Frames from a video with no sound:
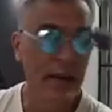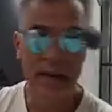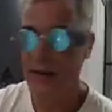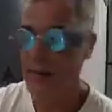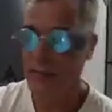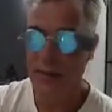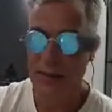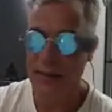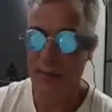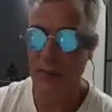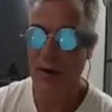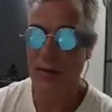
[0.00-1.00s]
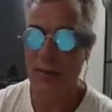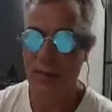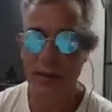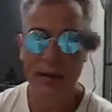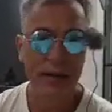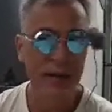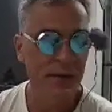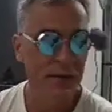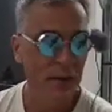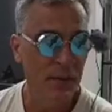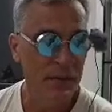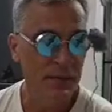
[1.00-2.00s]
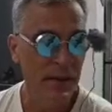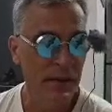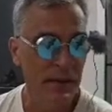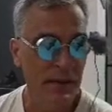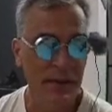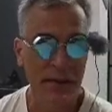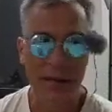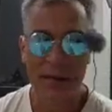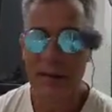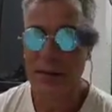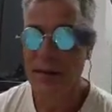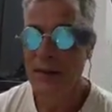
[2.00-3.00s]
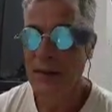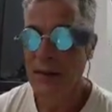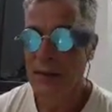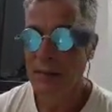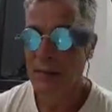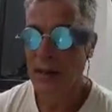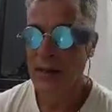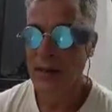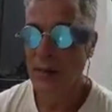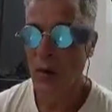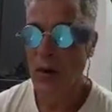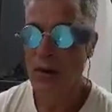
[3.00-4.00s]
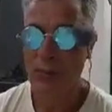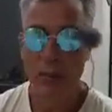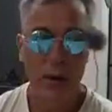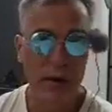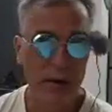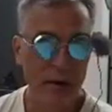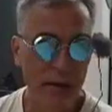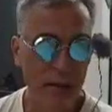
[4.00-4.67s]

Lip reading: He'd come walking with me. He's always my little my walking partner.